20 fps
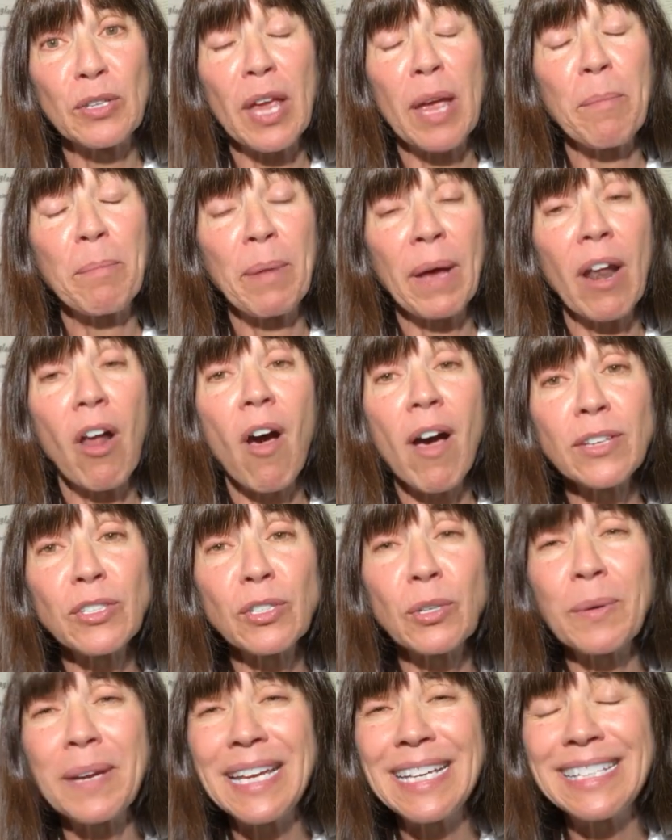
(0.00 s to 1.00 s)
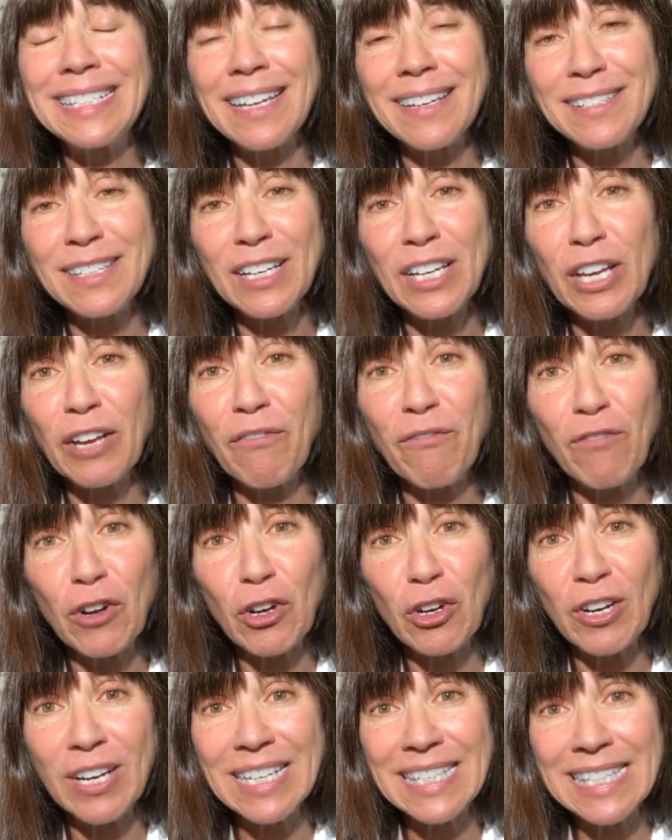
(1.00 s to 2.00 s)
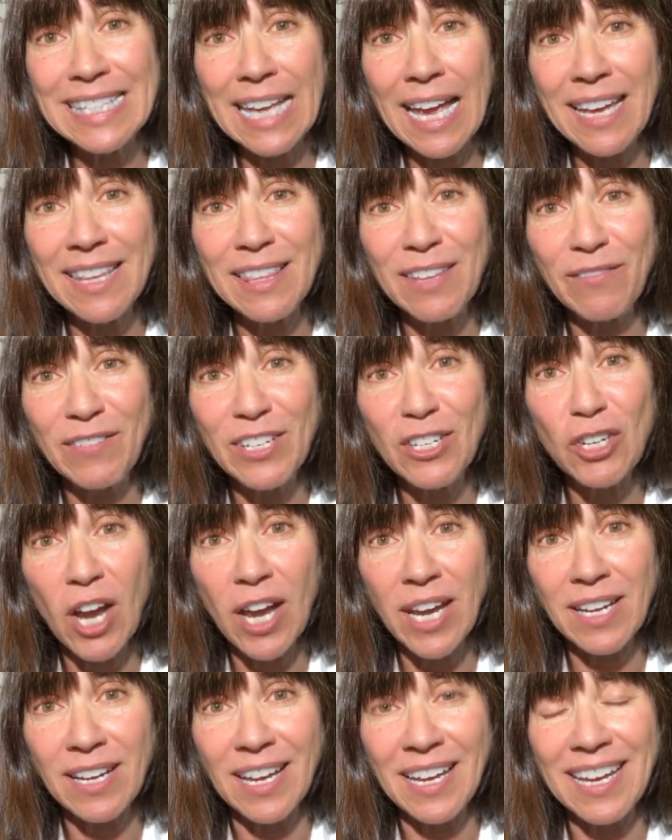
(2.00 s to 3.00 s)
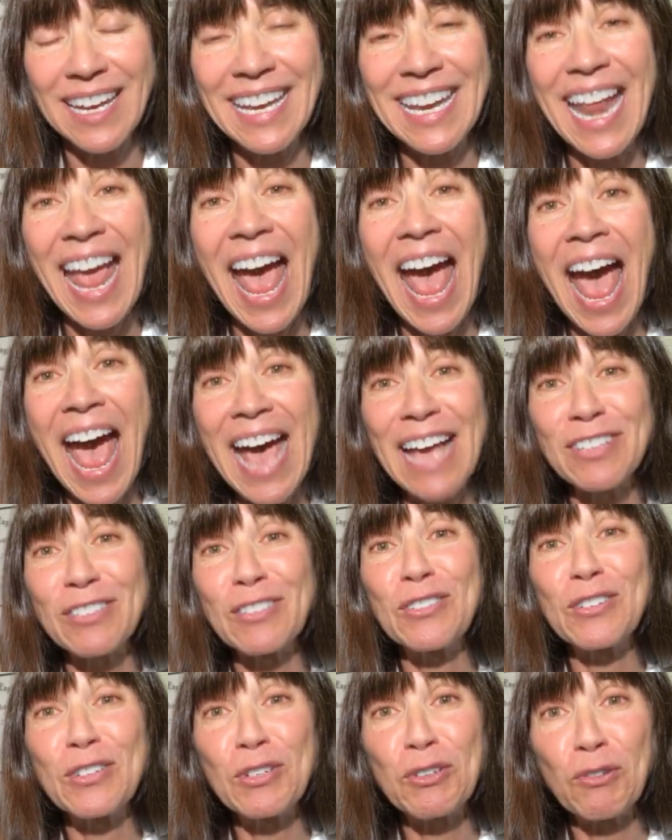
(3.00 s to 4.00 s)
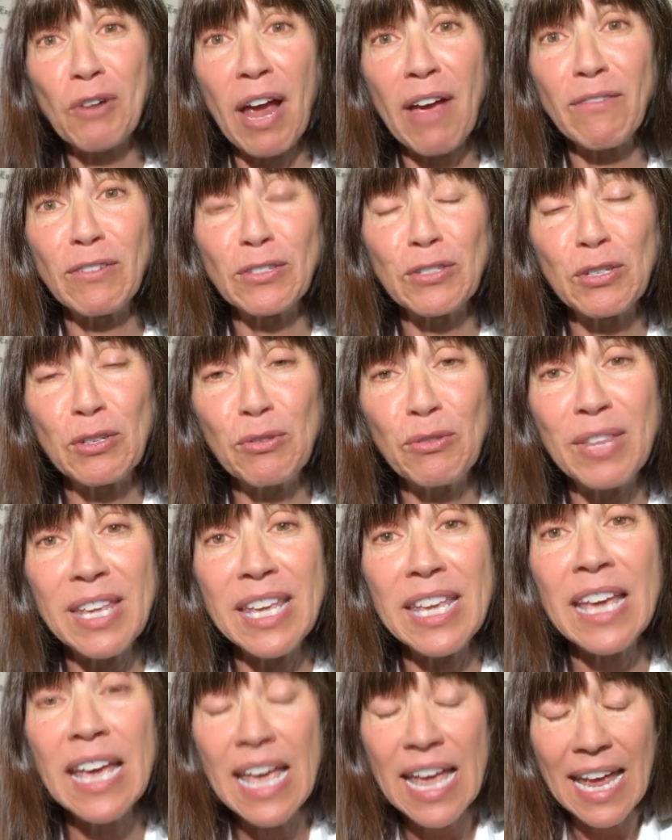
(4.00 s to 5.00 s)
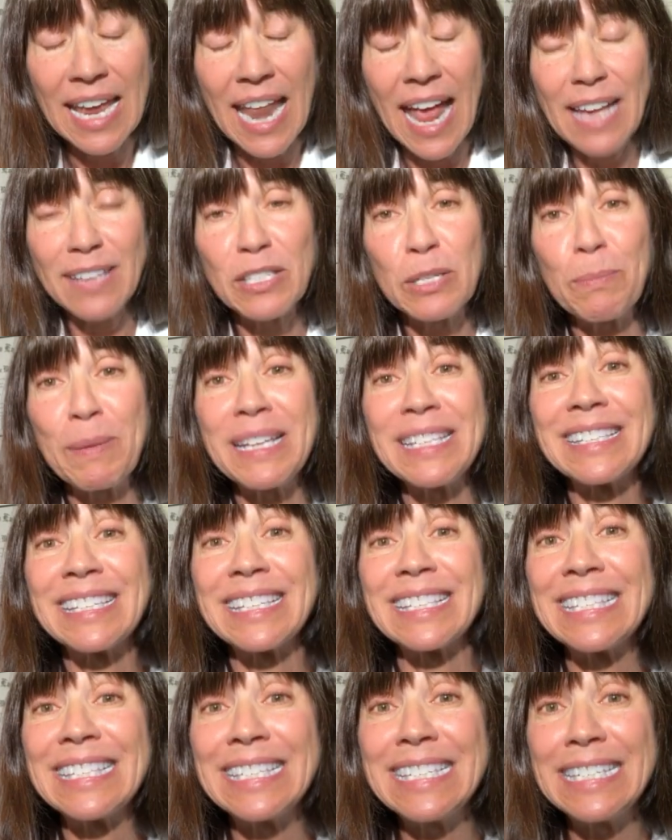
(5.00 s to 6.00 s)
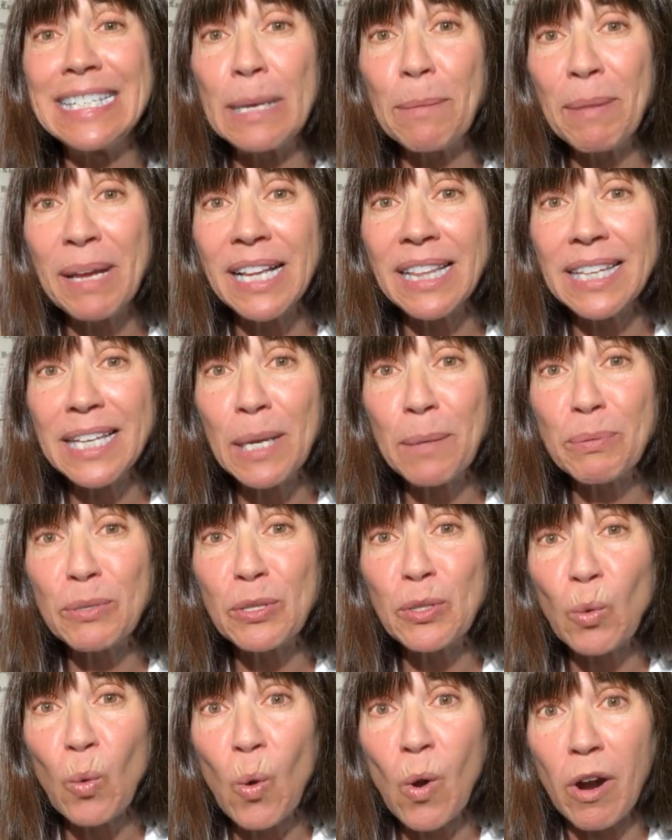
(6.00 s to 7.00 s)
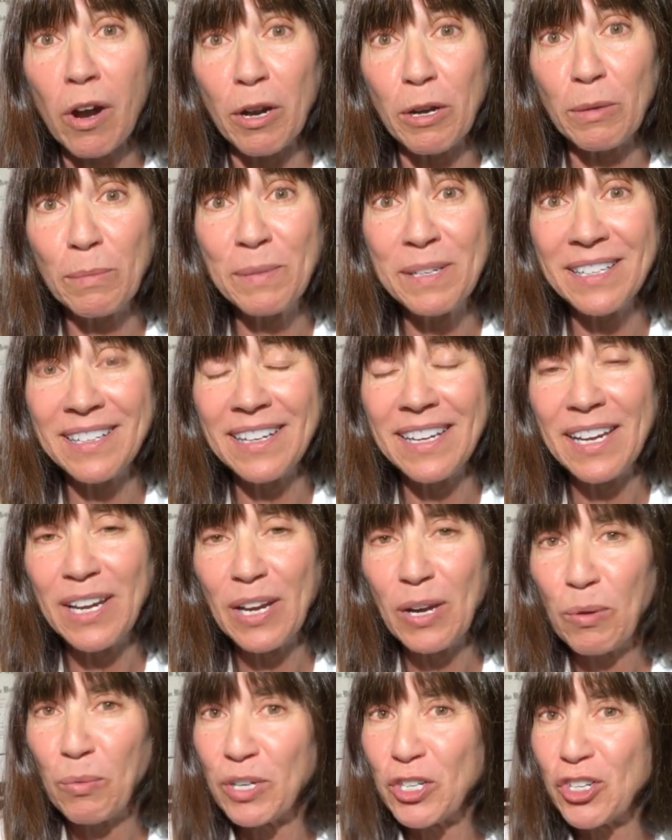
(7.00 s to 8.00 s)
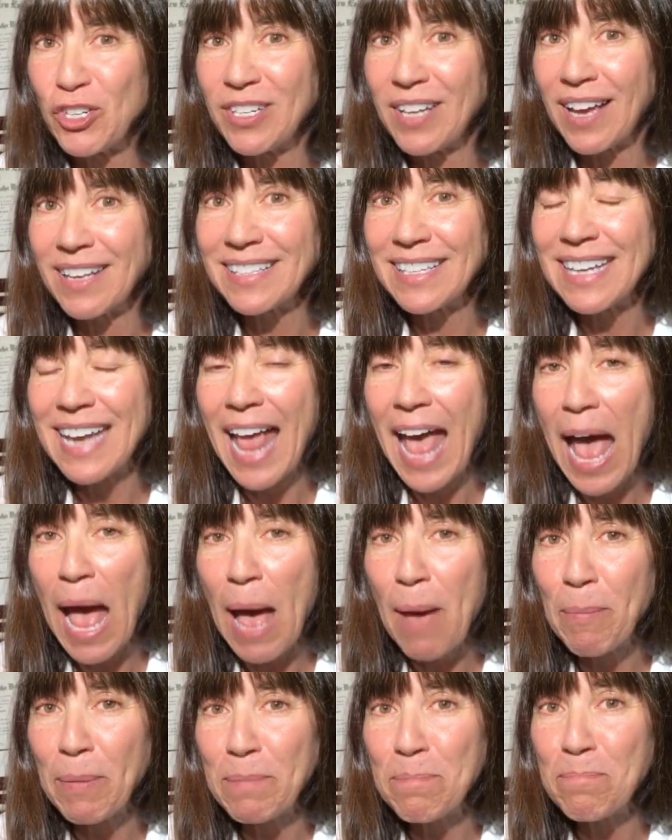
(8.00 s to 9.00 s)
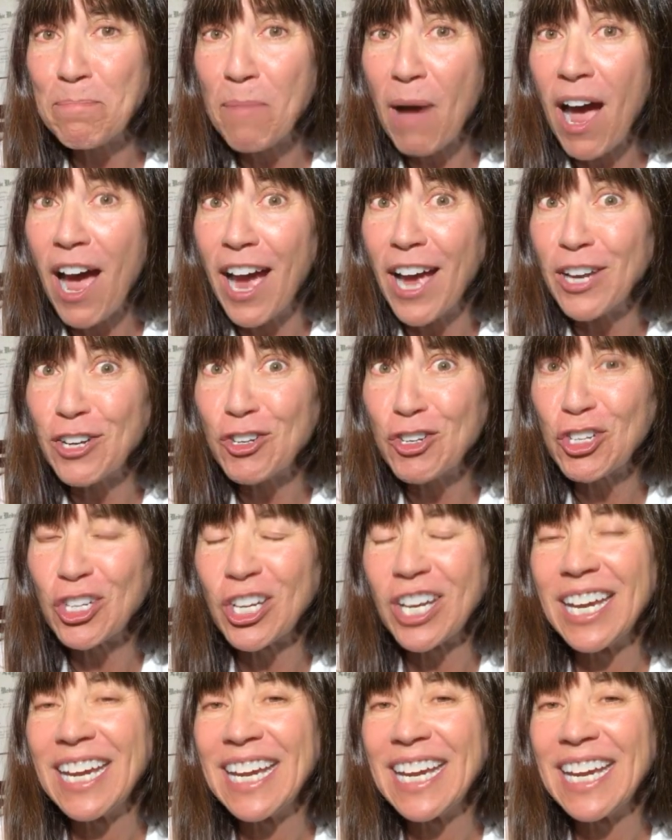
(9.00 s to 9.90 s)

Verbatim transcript: but also it doesn't convert inside the vagina. It has to travel to the, it has to be systemically absorbed, which doesn't happen much